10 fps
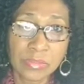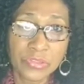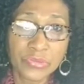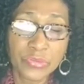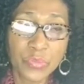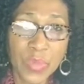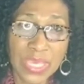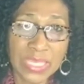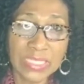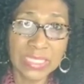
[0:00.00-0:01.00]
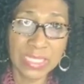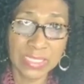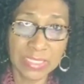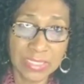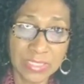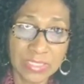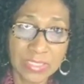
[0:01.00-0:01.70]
through wicked deeds.